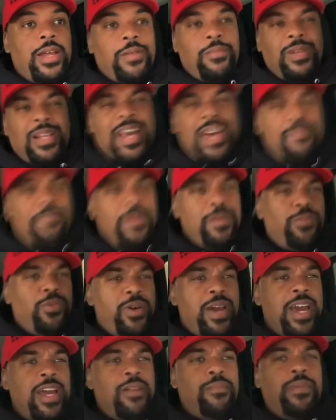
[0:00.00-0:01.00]
A lot of people
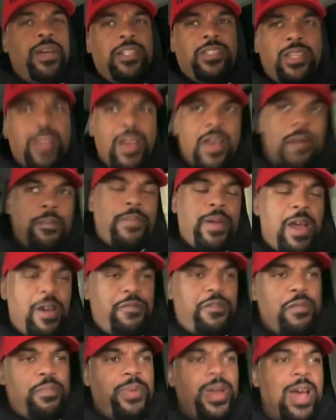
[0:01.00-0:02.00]
had him as pound
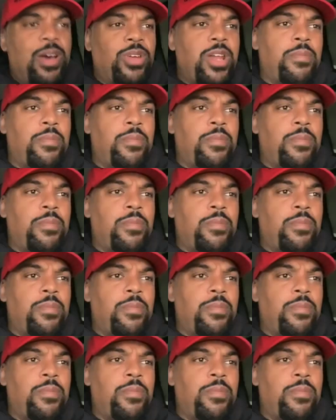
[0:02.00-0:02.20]
for pound